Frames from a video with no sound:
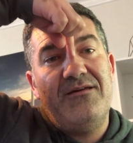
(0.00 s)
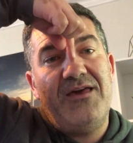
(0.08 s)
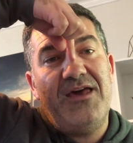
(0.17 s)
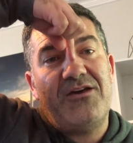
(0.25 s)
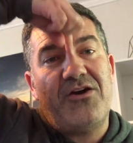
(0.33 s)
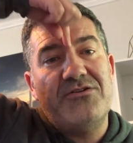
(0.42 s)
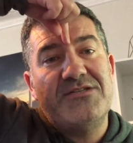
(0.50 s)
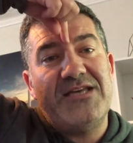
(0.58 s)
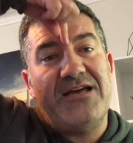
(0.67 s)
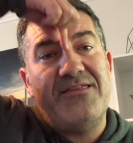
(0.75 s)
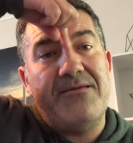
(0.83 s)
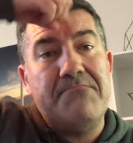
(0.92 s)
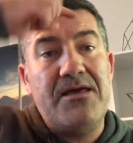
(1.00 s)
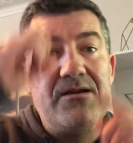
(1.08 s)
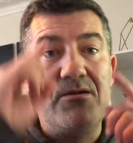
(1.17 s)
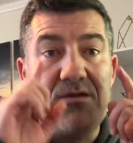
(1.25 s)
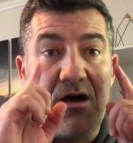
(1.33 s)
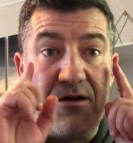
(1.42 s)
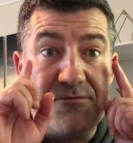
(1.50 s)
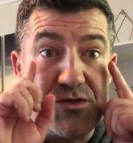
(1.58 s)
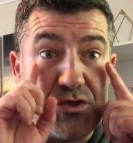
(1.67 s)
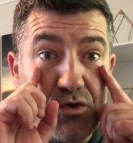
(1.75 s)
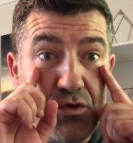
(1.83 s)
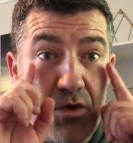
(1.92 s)
it goes down the middle of
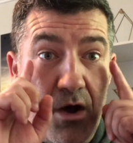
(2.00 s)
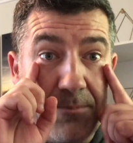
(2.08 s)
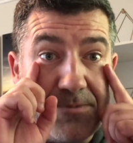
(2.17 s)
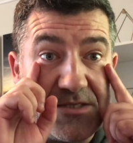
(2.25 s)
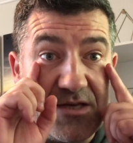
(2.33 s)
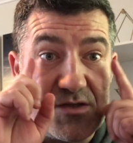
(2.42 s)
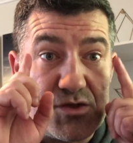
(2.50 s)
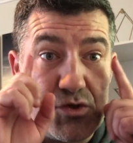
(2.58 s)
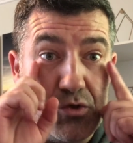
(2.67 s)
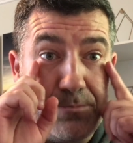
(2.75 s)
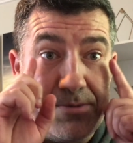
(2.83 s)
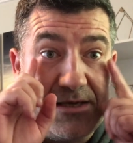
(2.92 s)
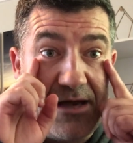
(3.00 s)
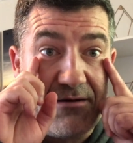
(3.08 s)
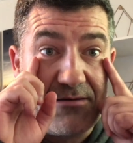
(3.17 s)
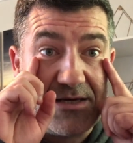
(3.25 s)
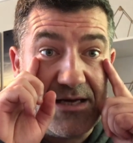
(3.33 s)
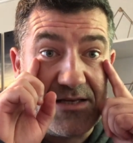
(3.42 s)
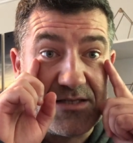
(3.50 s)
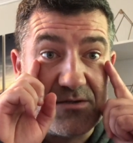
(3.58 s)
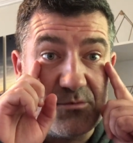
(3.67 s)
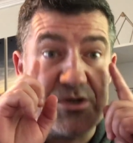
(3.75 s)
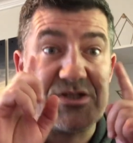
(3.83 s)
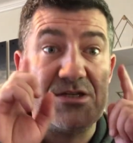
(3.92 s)
two opposites, two polarities,
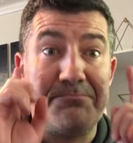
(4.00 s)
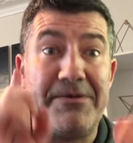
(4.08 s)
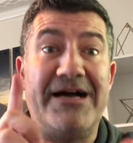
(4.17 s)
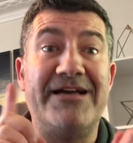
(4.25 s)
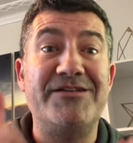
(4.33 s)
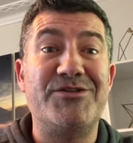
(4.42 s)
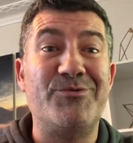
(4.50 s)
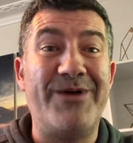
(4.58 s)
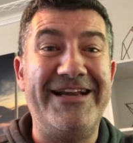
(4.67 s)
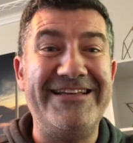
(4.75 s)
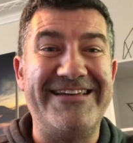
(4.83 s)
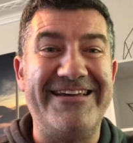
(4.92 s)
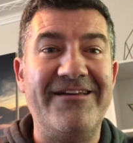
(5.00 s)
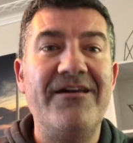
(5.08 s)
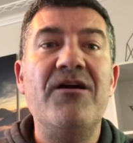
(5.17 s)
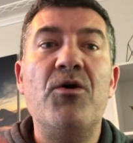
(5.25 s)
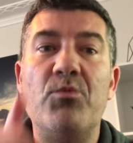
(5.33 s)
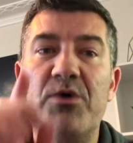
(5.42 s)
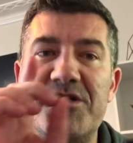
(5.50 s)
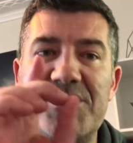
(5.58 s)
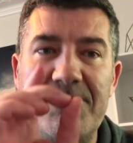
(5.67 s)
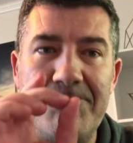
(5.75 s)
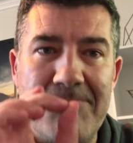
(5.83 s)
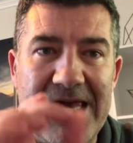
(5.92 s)
which is part of duality which
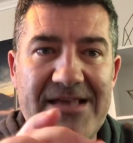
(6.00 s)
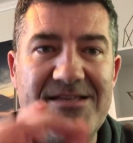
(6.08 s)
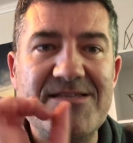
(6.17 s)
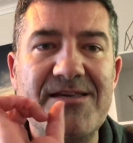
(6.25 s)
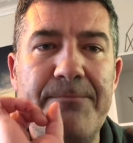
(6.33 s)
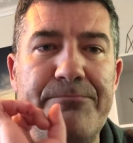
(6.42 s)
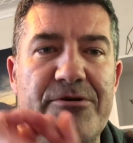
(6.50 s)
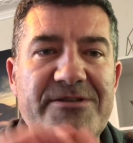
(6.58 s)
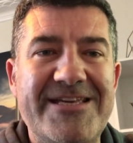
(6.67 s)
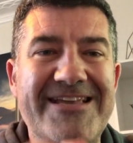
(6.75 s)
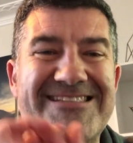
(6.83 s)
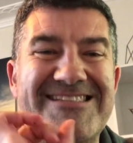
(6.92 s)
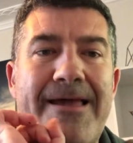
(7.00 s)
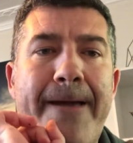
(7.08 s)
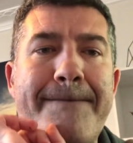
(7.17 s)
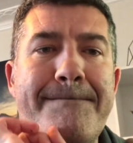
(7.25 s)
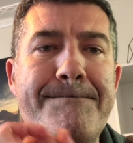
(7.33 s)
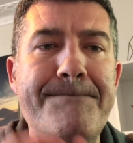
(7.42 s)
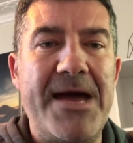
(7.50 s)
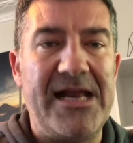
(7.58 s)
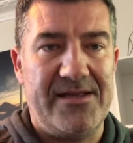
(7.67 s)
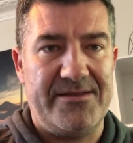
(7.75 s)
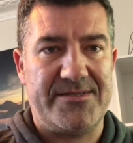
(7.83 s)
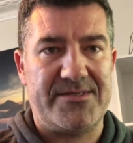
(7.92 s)
means it presents
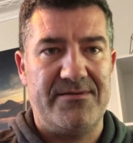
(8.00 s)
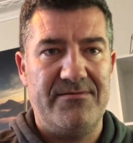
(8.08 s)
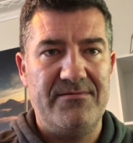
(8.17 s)
balance.